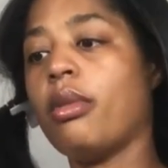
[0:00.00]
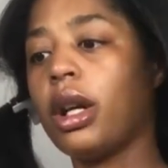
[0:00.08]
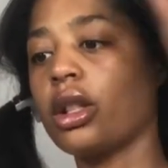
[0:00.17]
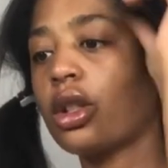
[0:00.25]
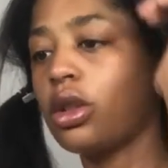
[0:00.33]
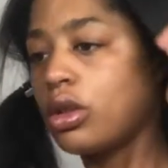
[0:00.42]

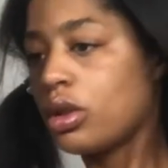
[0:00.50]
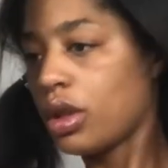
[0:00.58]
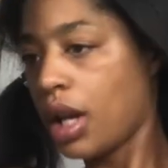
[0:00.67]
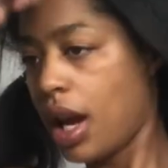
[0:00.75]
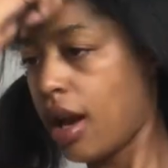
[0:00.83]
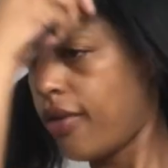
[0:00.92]
My
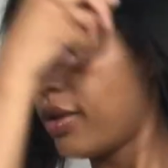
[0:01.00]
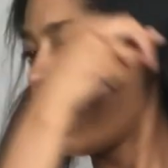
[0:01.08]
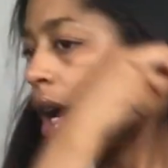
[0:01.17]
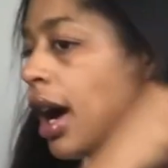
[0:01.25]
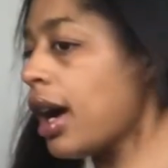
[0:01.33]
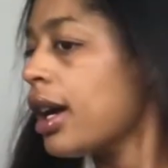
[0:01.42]
children have
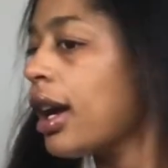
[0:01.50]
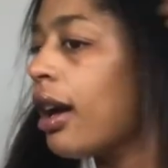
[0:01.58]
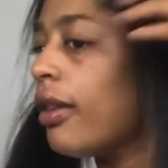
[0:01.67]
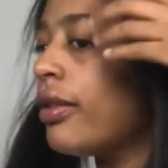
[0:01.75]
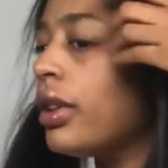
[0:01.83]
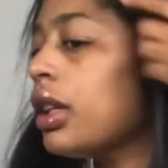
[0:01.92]
it. I
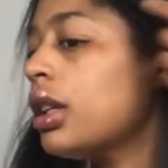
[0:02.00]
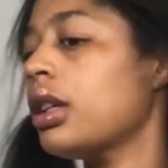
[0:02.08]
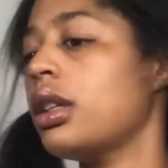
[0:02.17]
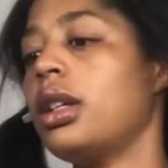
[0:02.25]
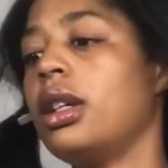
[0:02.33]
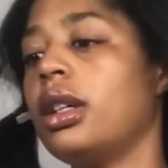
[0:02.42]
have it.